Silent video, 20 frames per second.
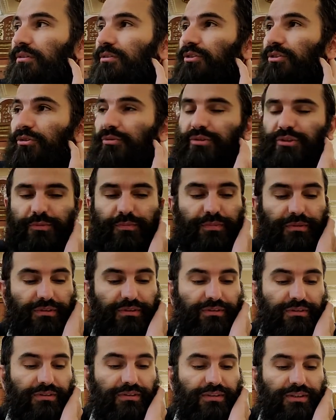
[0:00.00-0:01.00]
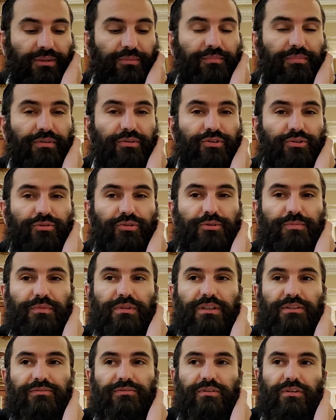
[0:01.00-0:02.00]
Jewish
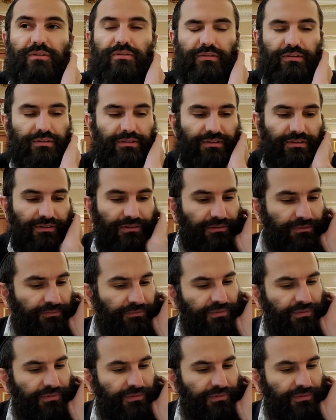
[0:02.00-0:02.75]
belief, we'll call this.